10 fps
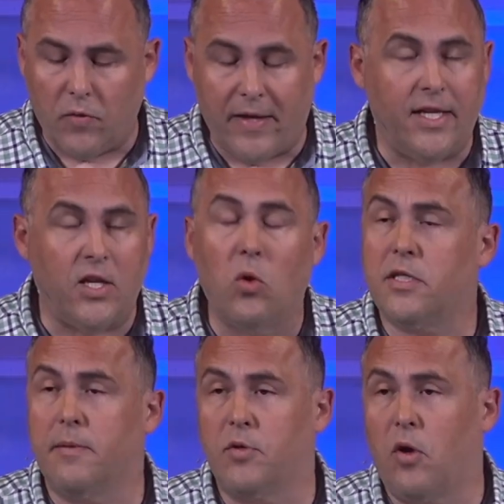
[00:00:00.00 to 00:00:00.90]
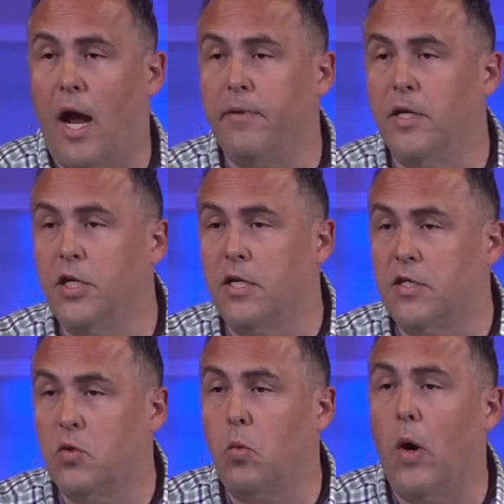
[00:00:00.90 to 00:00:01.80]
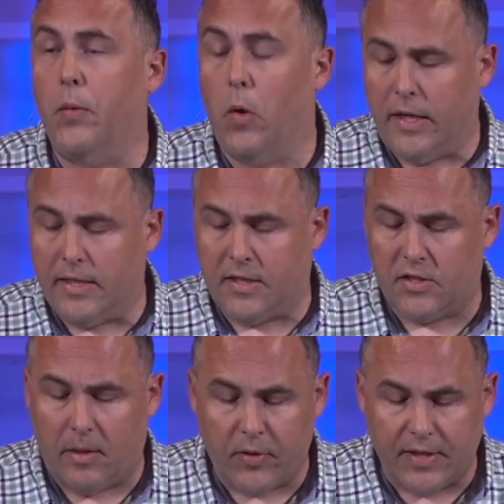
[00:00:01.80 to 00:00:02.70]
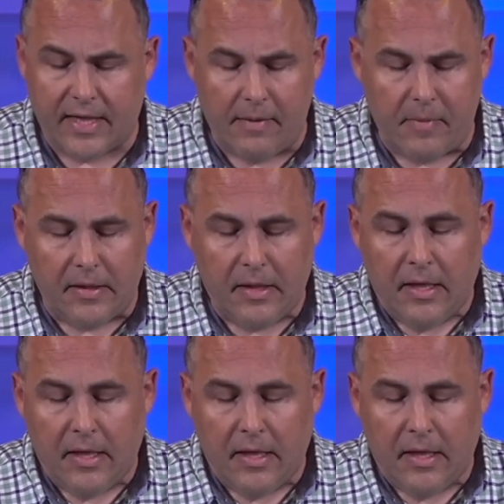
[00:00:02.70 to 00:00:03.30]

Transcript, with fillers: They don't subscribe to Genesis 1 1 as a summary statement.